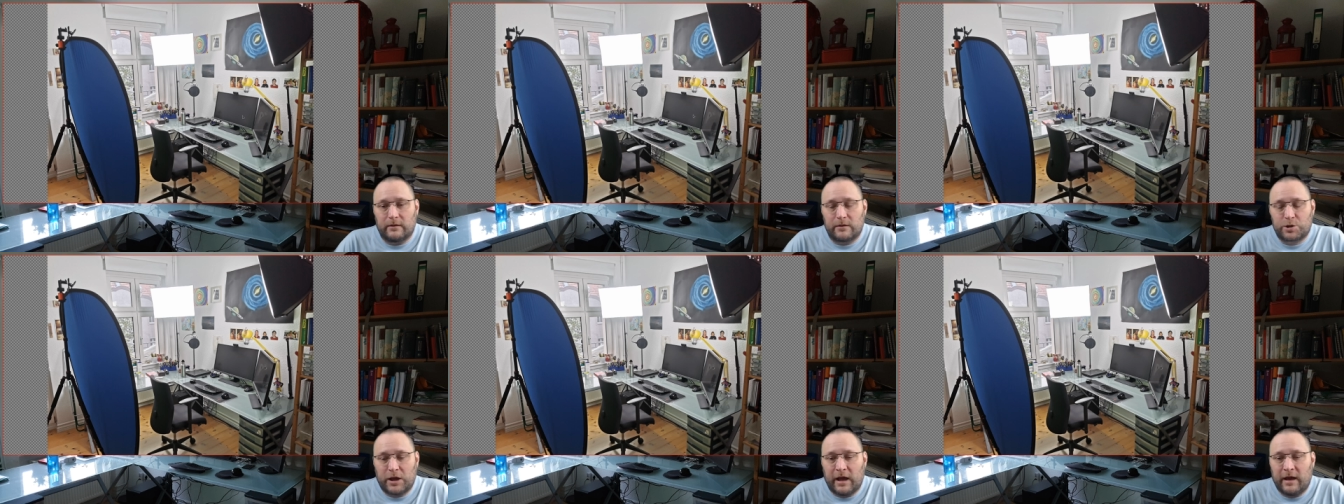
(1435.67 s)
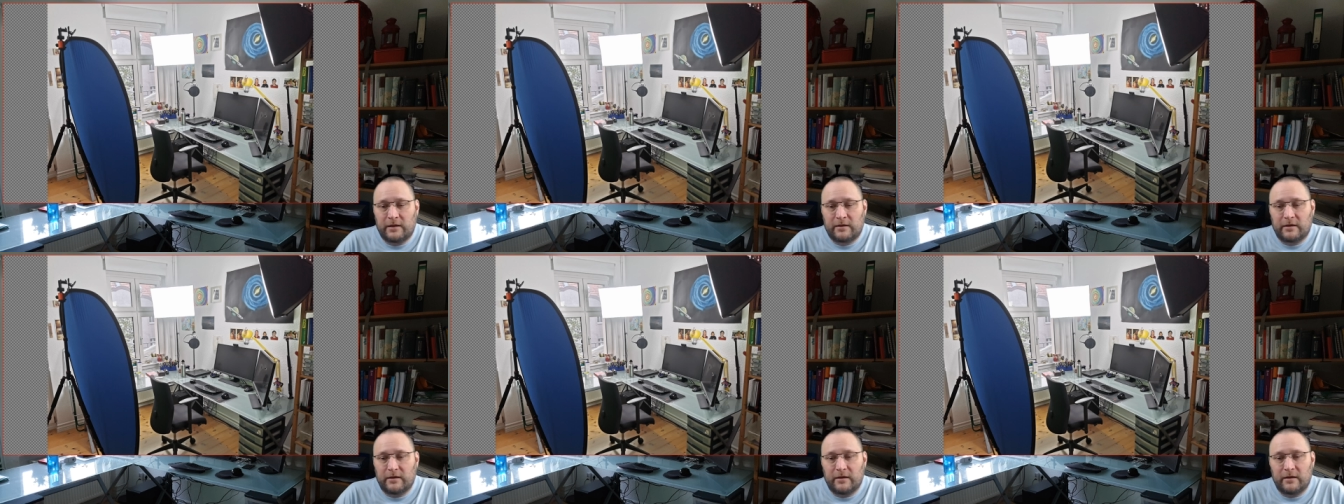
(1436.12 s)

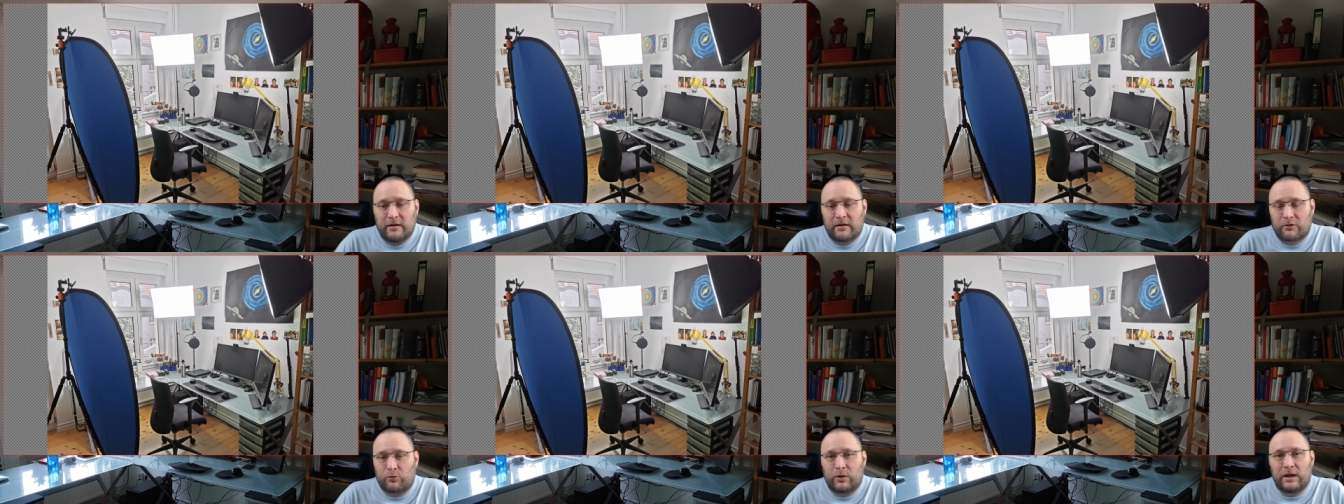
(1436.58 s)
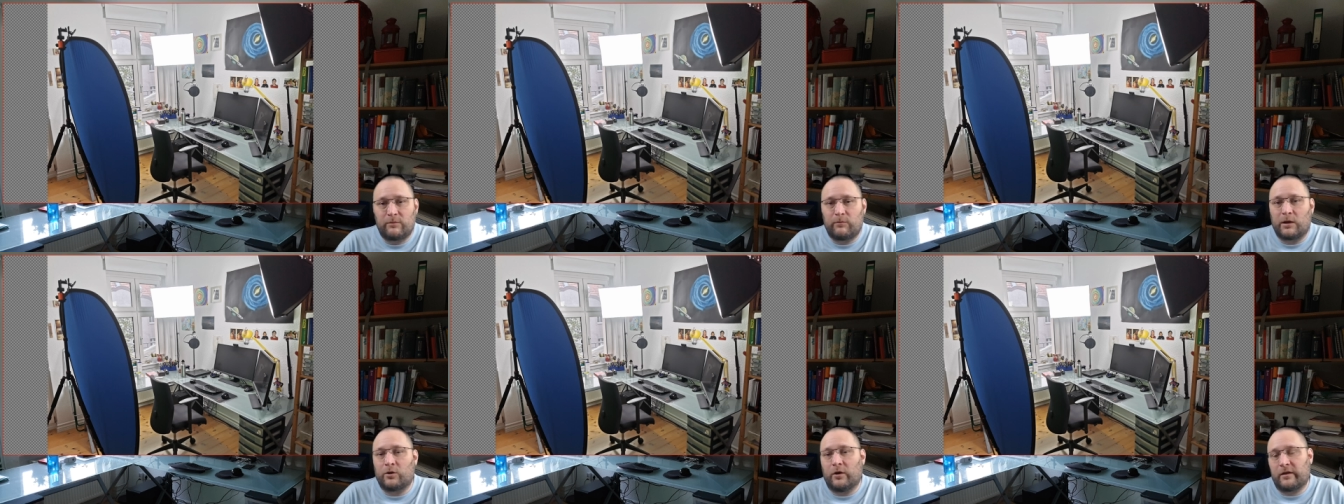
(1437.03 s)
shared uh, screen
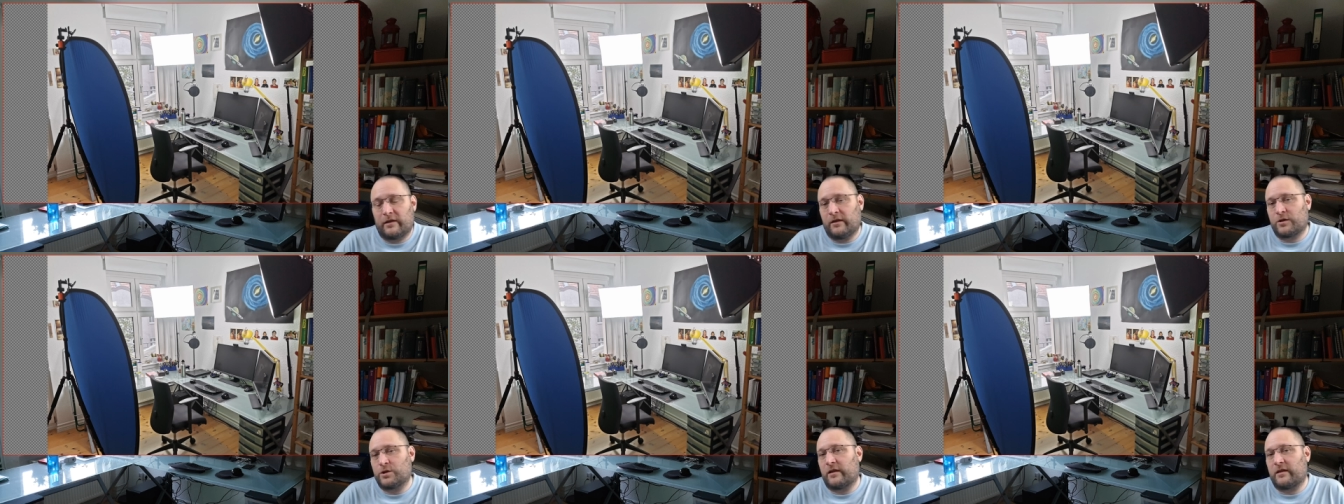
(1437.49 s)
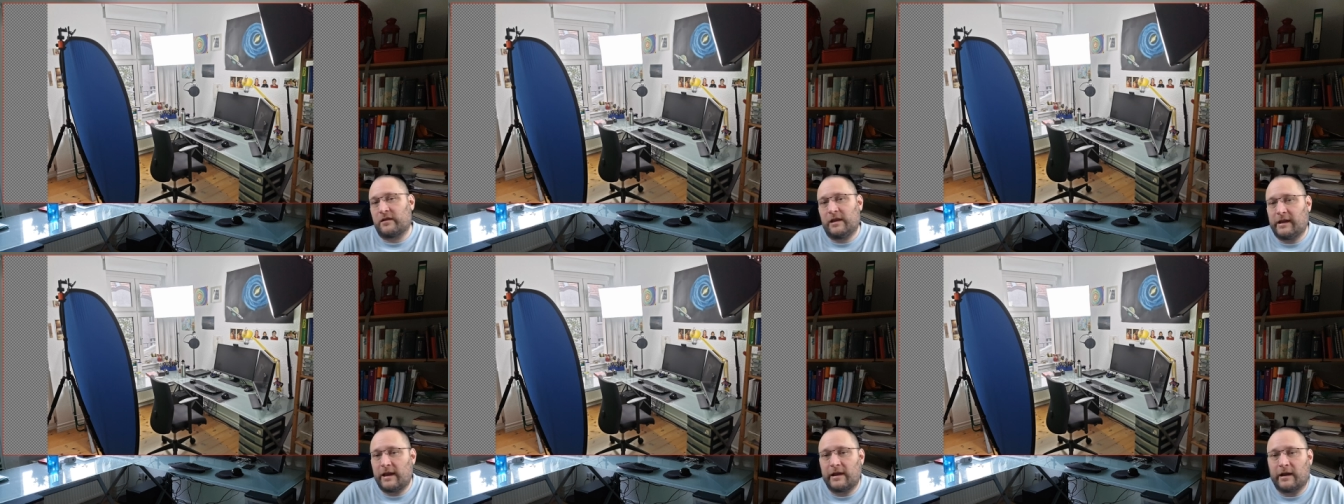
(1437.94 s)
because it's just
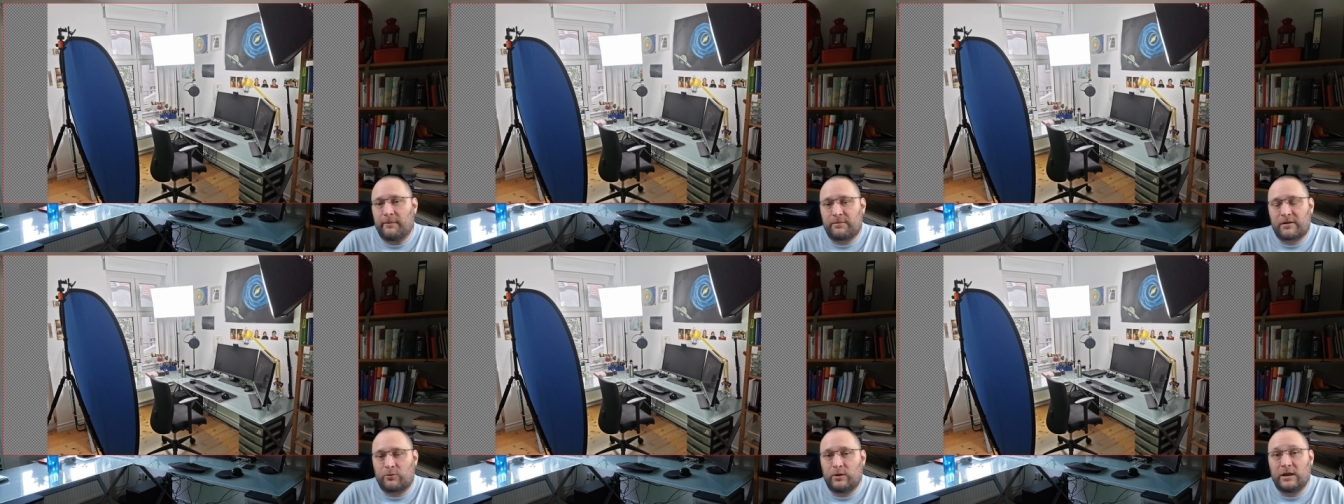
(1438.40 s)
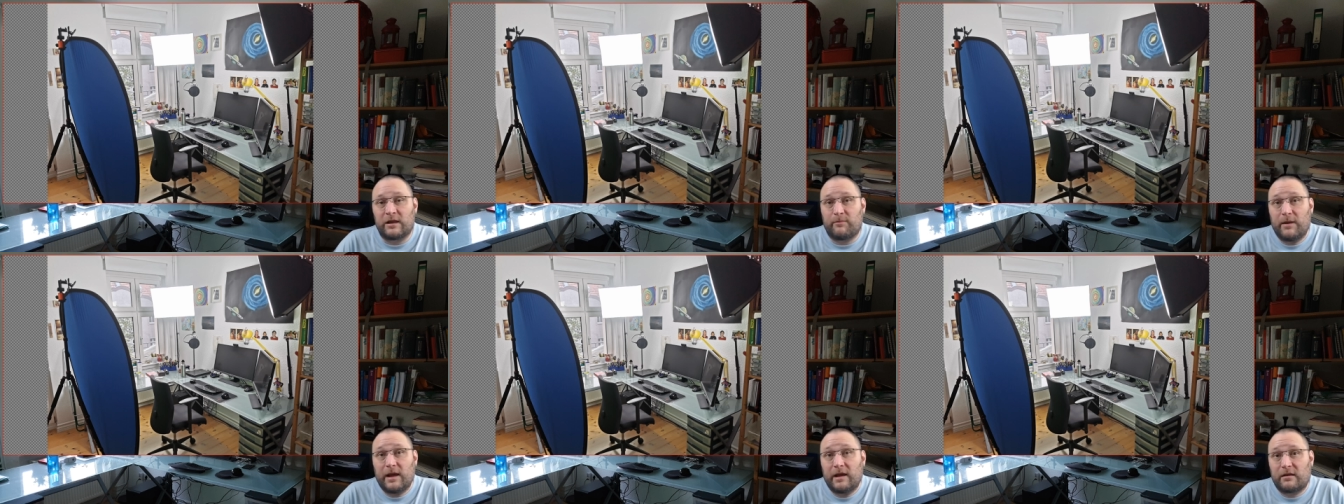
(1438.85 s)
taking up screen
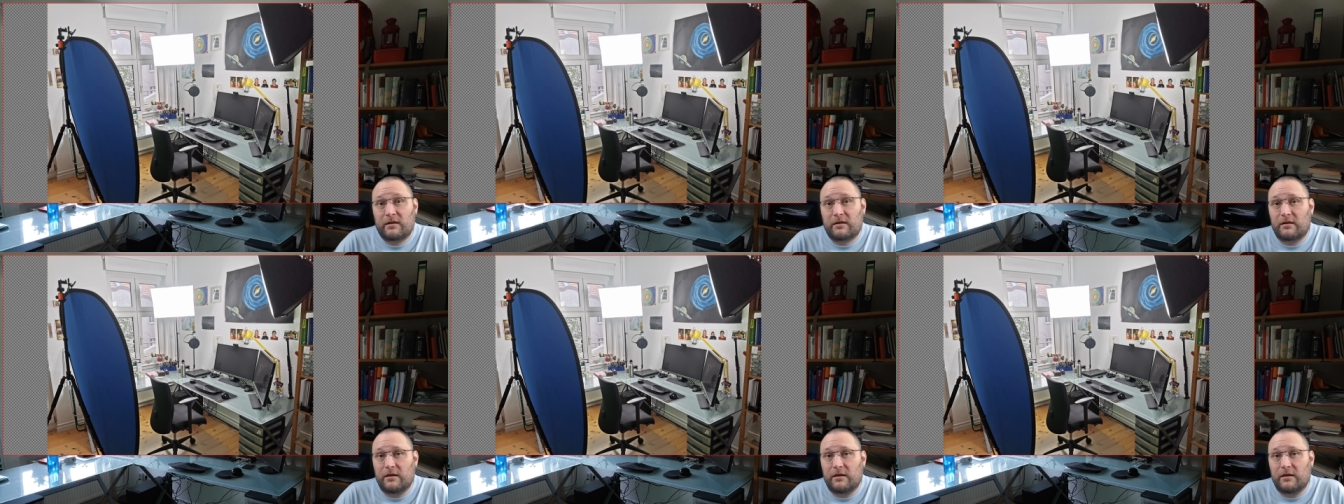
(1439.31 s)
space